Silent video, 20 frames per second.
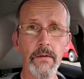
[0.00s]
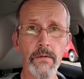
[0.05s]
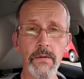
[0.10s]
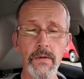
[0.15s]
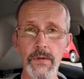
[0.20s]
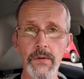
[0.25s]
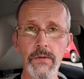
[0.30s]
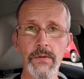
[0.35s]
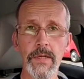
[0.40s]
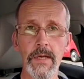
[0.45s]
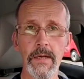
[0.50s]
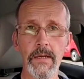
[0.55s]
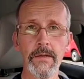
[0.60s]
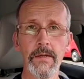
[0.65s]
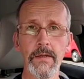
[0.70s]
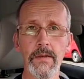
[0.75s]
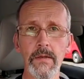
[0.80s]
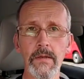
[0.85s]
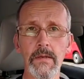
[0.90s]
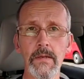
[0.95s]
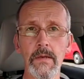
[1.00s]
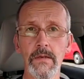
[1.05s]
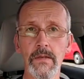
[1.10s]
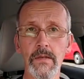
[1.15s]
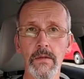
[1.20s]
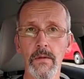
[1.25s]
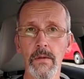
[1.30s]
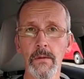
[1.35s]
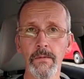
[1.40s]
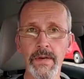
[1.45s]
those utilities
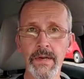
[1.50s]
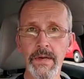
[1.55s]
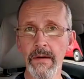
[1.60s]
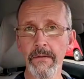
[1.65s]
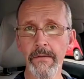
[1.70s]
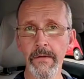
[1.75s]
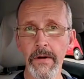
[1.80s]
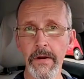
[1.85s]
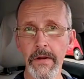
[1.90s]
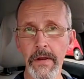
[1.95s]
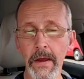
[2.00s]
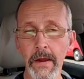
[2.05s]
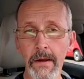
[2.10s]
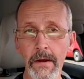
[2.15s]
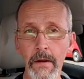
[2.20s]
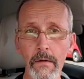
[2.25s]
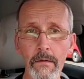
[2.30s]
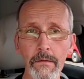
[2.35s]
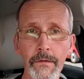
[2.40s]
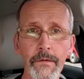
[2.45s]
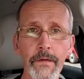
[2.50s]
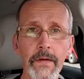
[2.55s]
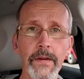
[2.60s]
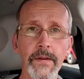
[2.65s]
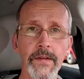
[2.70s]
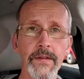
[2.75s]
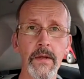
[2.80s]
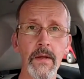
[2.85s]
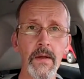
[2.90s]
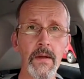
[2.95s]
so that we never again are
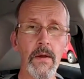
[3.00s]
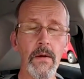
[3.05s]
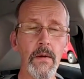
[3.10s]
faced